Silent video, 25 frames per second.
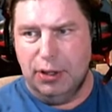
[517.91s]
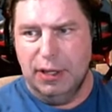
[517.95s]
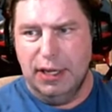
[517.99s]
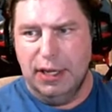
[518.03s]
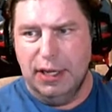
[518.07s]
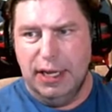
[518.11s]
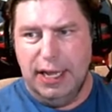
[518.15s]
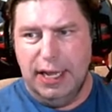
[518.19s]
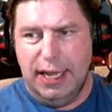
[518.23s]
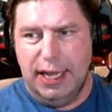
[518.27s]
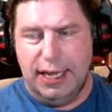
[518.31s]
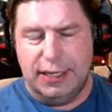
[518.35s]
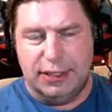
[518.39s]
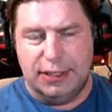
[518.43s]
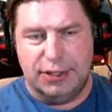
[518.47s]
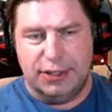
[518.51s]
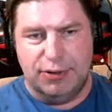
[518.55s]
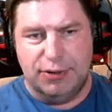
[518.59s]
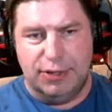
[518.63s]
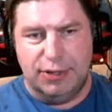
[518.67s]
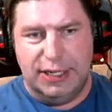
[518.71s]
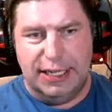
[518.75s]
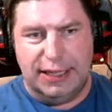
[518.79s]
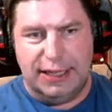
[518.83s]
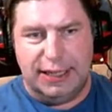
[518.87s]
And so to
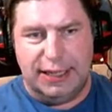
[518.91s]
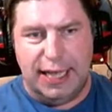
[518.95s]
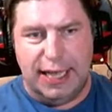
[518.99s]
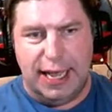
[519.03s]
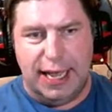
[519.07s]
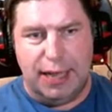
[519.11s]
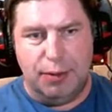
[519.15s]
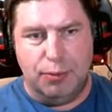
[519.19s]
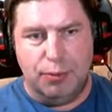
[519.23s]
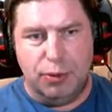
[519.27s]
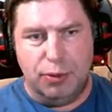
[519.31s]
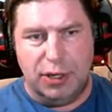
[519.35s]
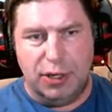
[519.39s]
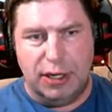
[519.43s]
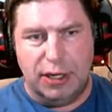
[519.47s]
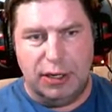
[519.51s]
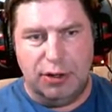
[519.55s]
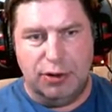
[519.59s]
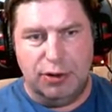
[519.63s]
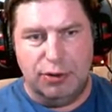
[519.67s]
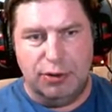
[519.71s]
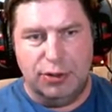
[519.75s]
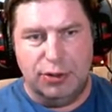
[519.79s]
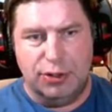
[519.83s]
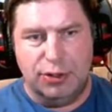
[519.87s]
get that, we're going to go
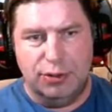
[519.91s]
to,